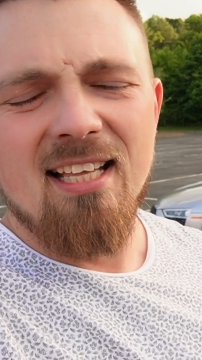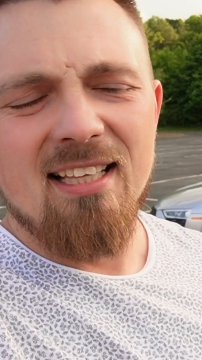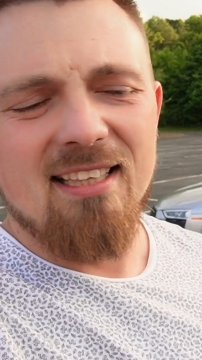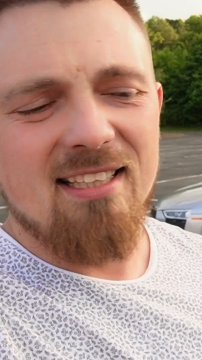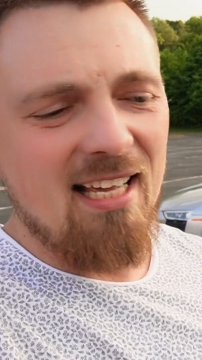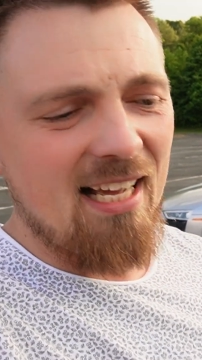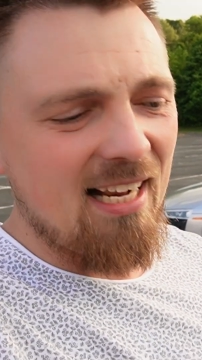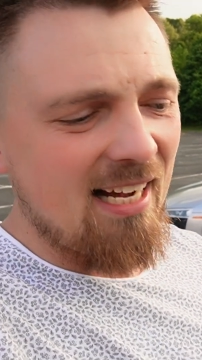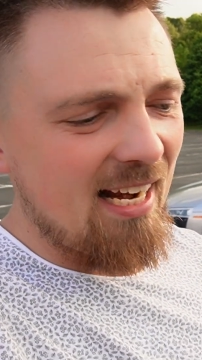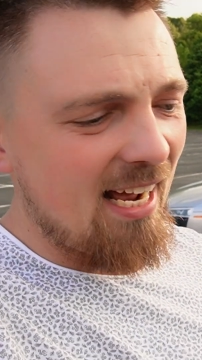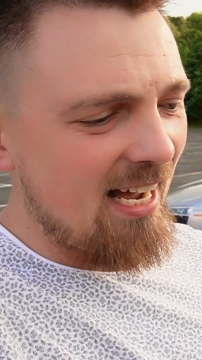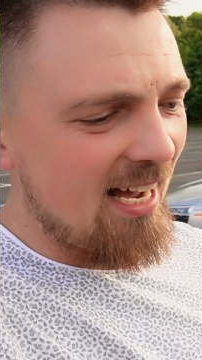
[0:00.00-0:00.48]

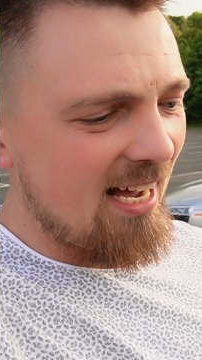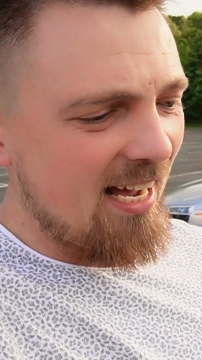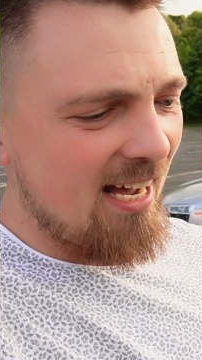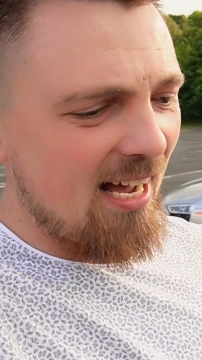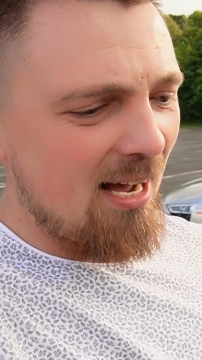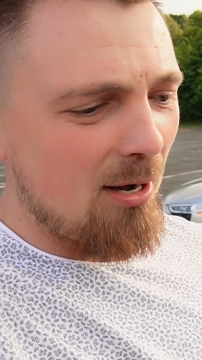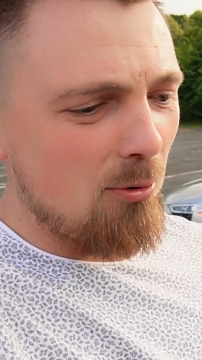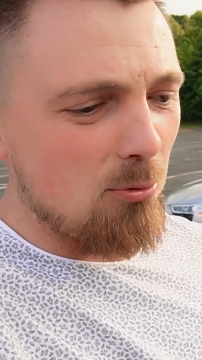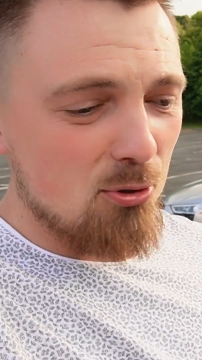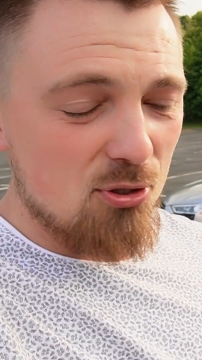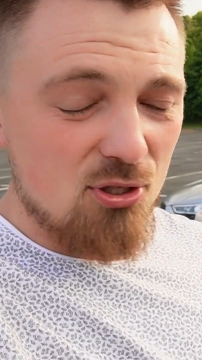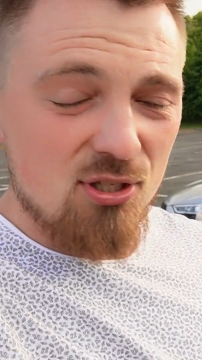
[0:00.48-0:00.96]
that uh,
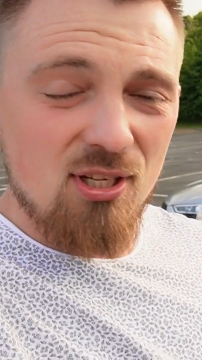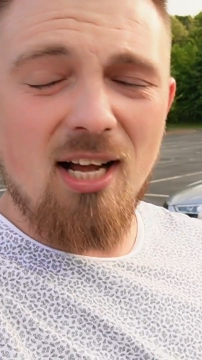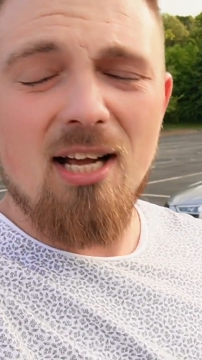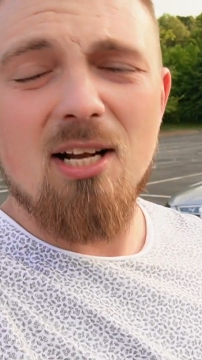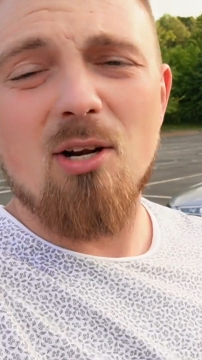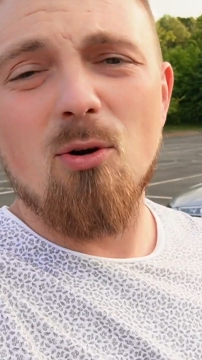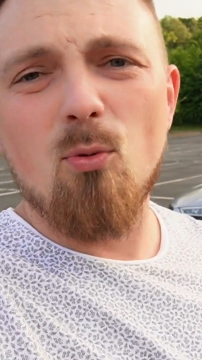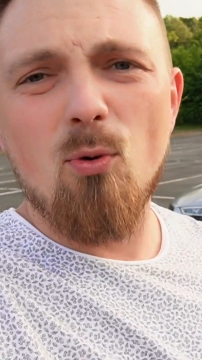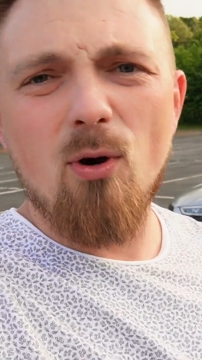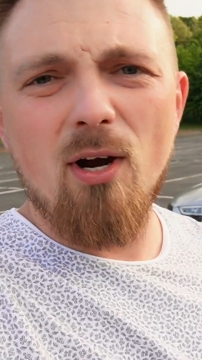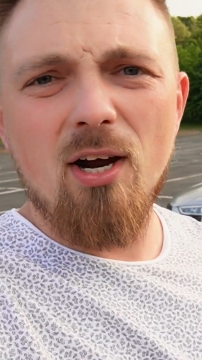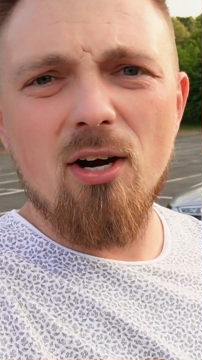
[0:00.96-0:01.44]
I was
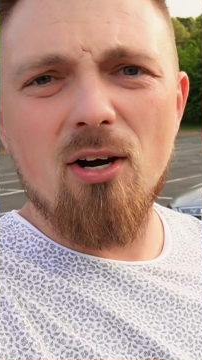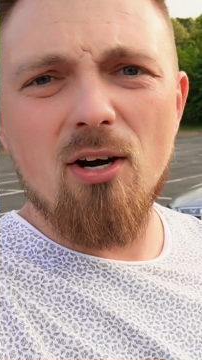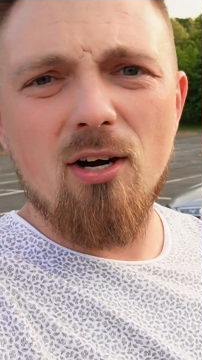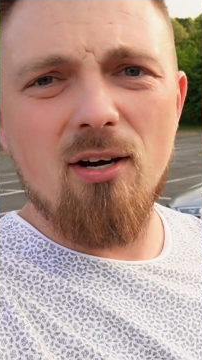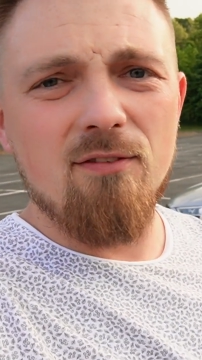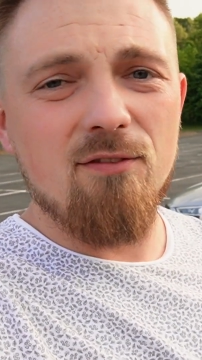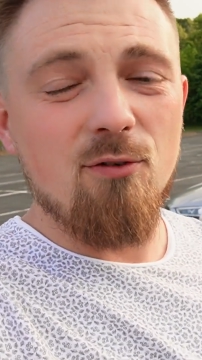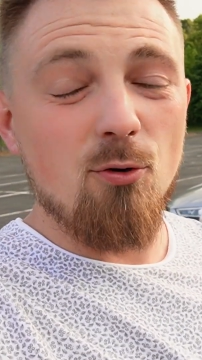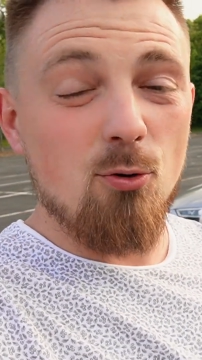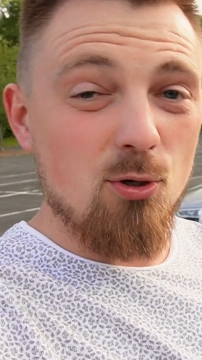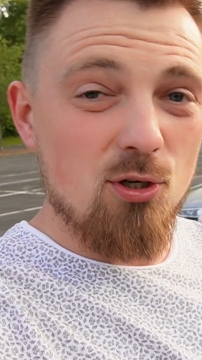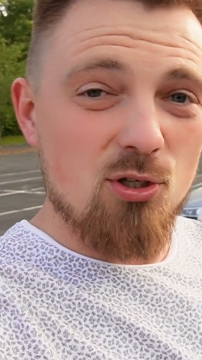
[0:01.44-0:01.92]
not aware
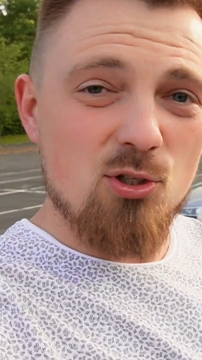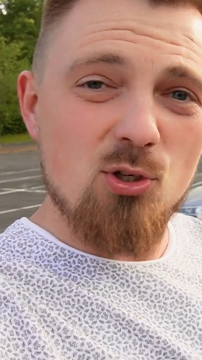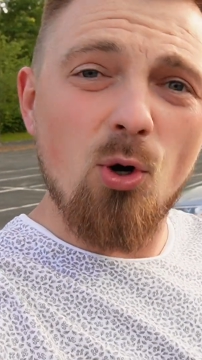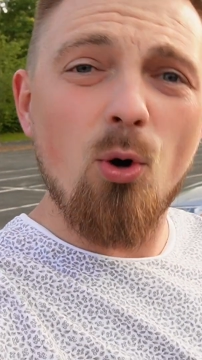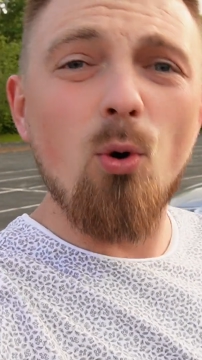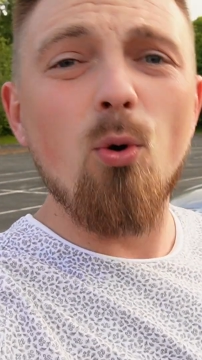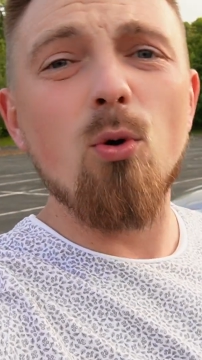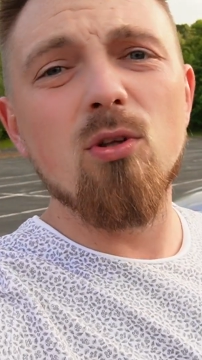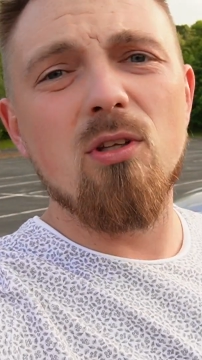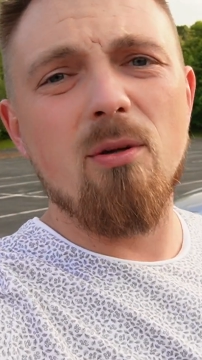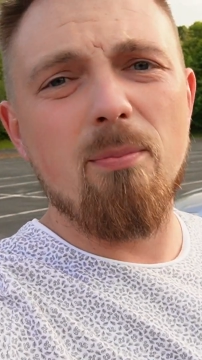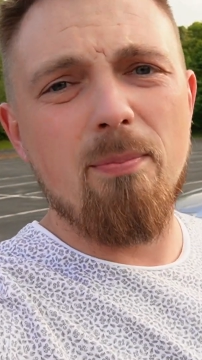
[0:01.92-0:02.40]
of or
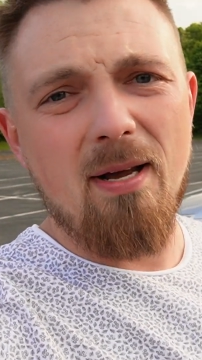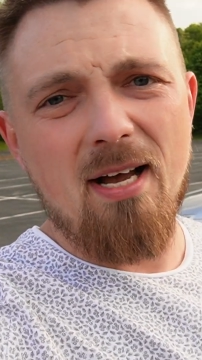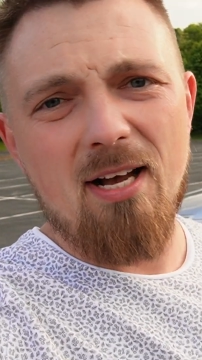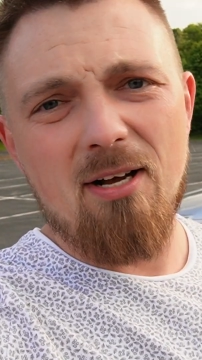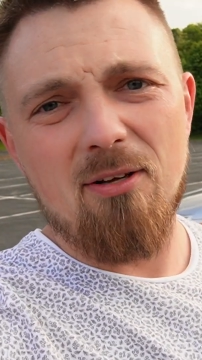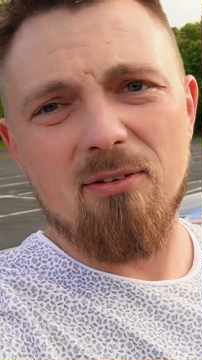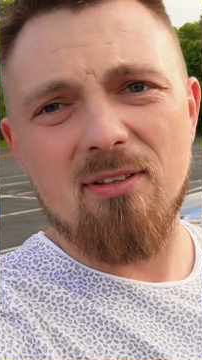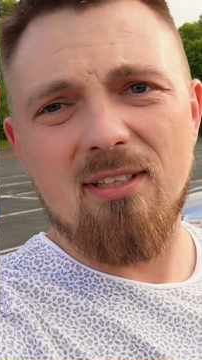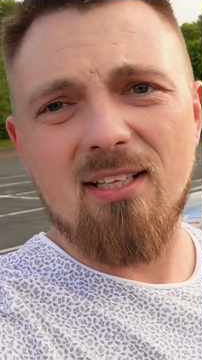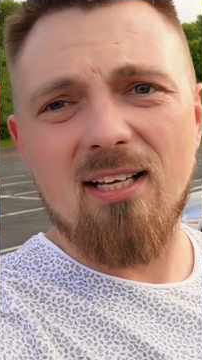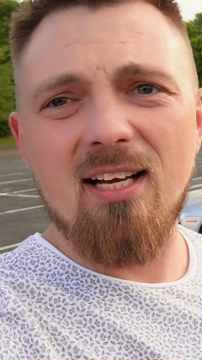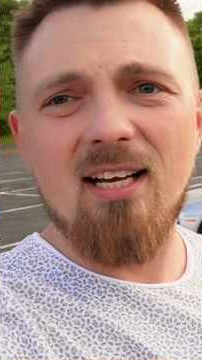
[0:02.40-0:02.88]
told
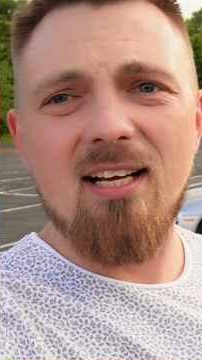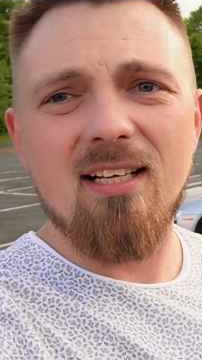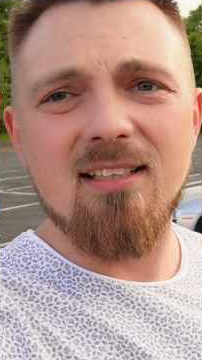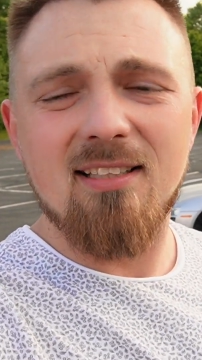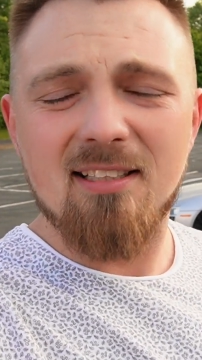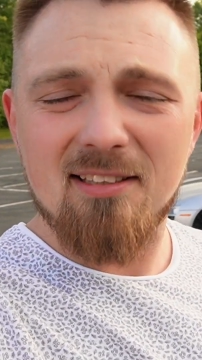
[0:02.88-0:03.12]
about uh,